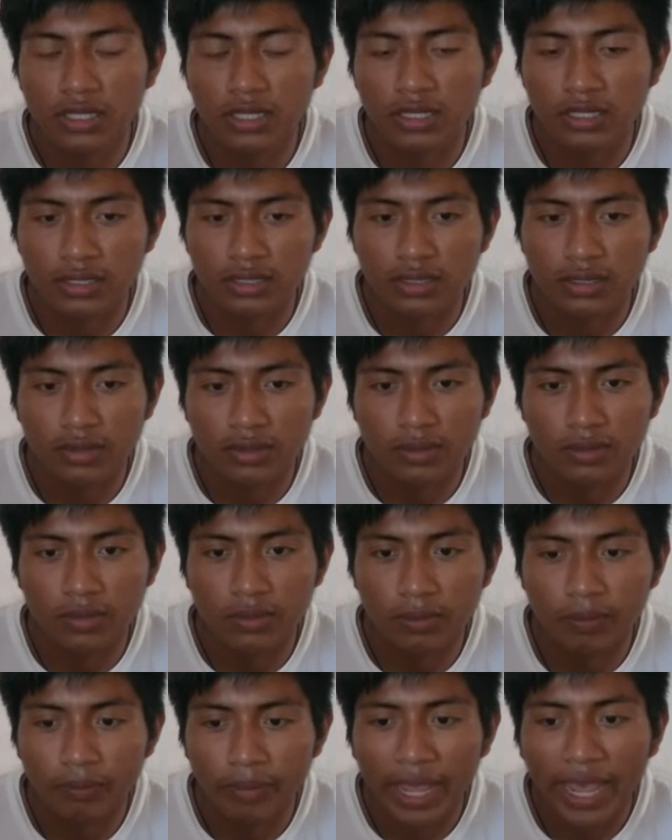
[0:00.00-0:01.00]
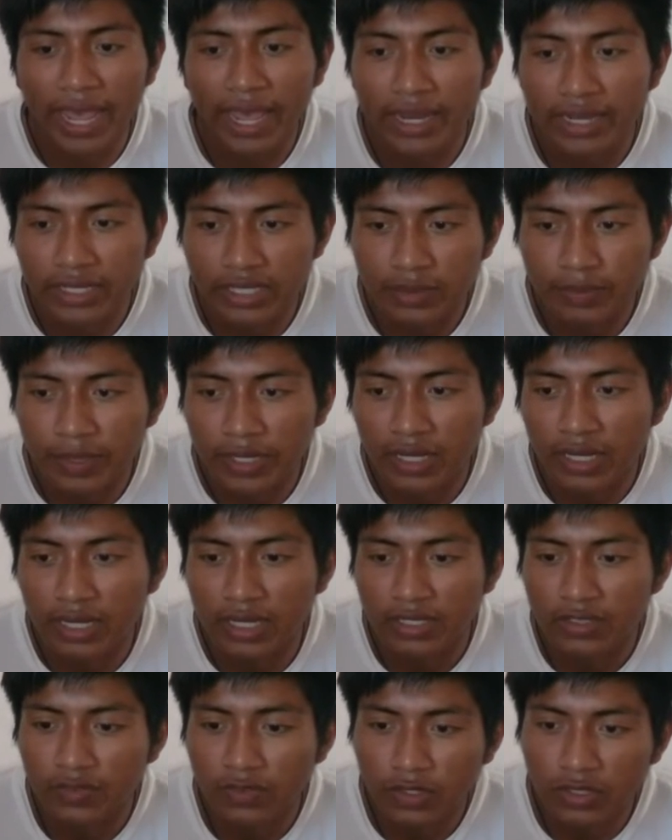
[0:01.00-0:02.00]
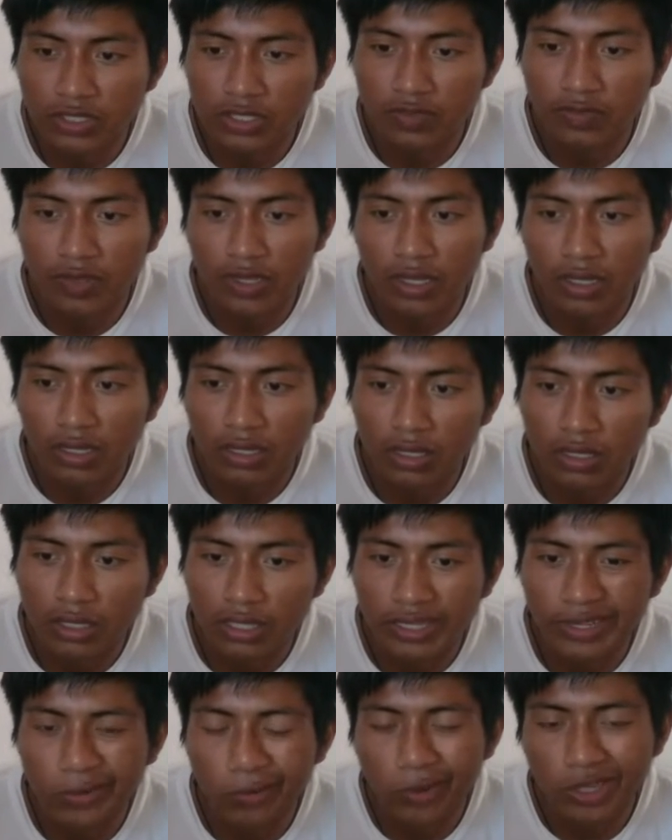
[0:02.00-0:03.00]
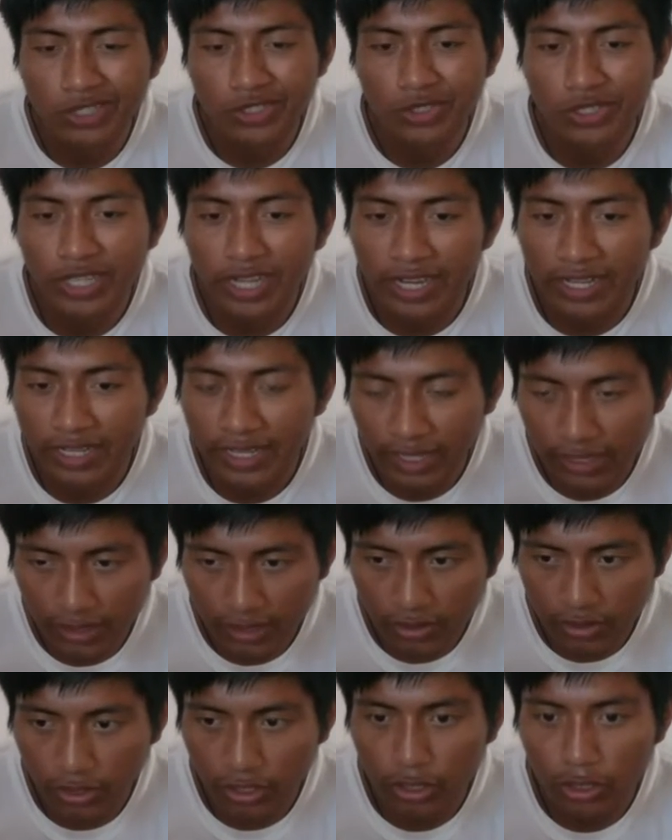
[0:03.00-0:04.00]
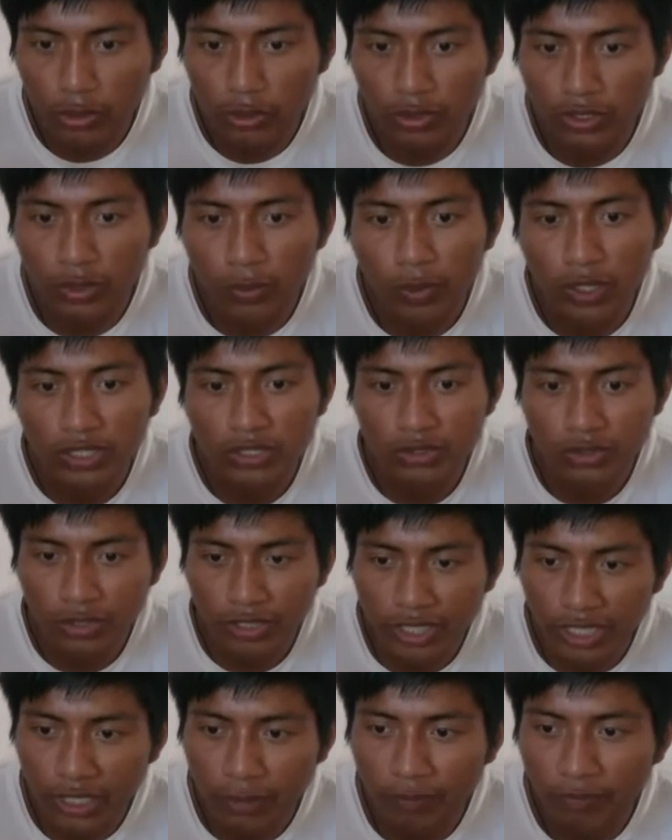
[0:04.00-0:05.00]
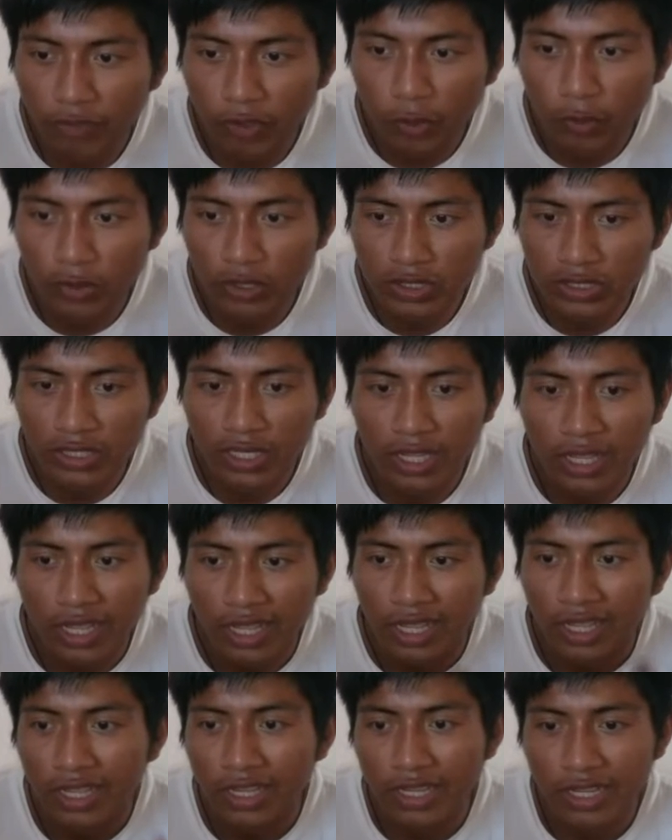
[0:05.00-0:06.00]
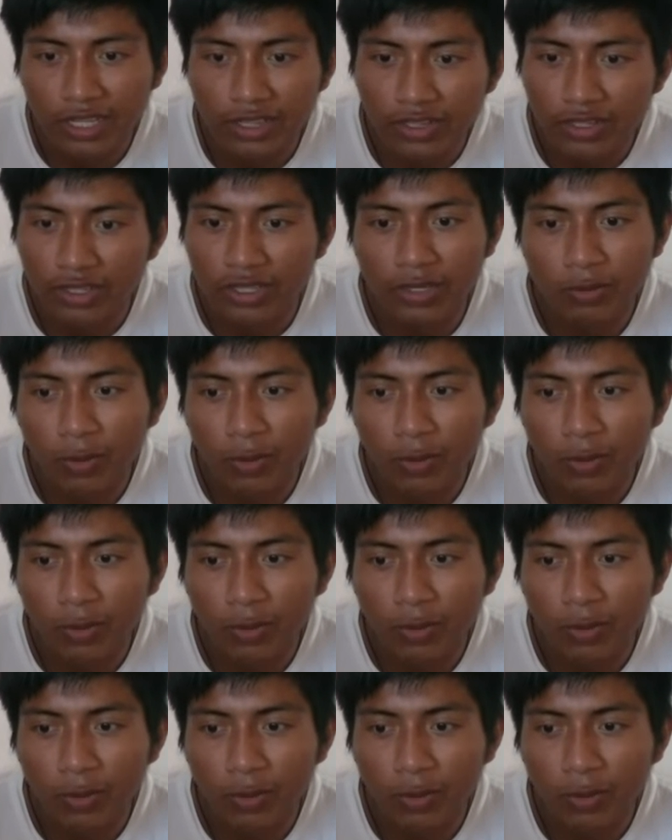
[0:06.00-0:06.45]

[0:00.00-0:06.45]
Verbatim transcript: stay bad is because, first of all, it wants you to get addicted to the news. It wants you to keep viewers in.